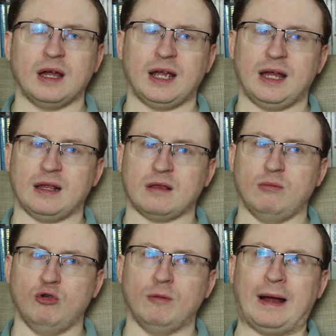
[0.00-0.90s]
It's
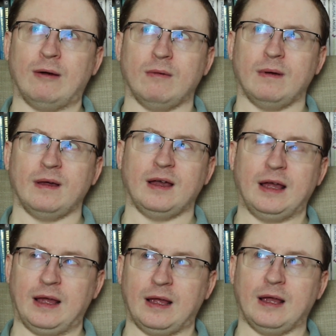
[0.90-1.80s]
more about
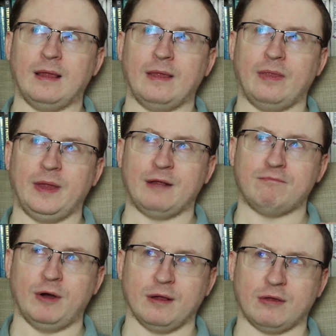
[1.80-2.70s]
this
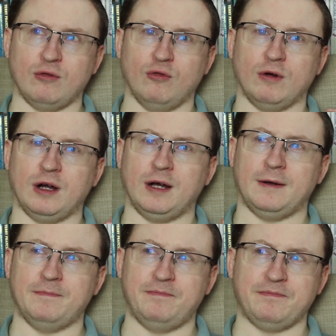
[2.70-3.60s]

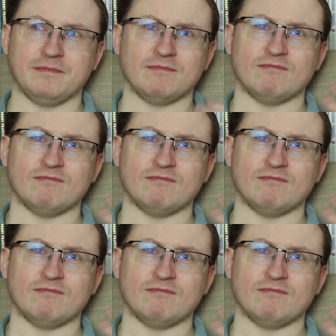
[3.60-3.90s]
personal